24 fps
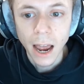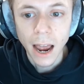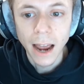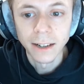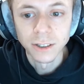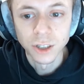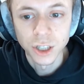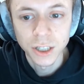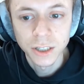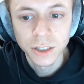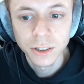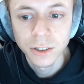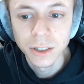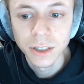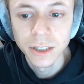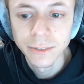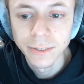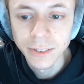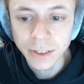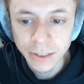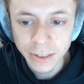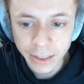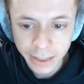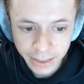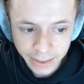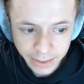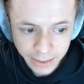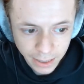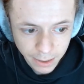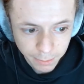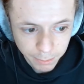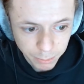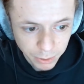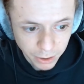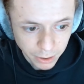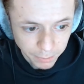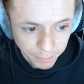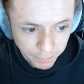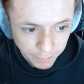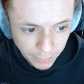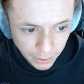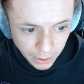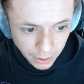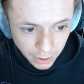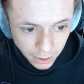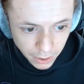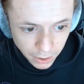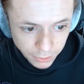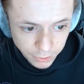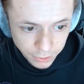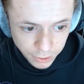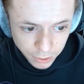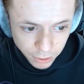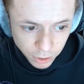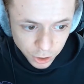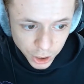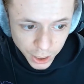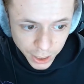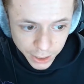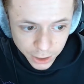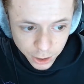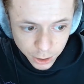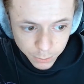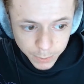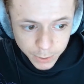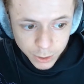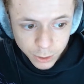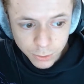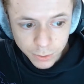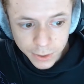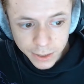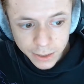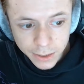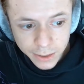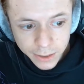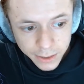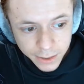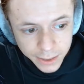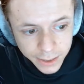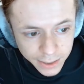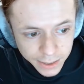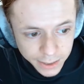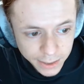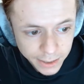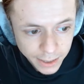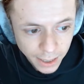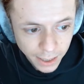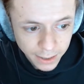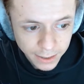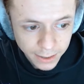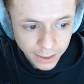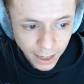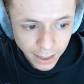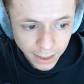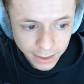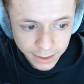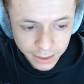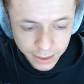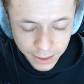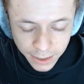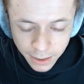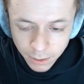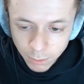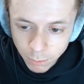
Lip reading: And just to give you an example, if you change between the DT990,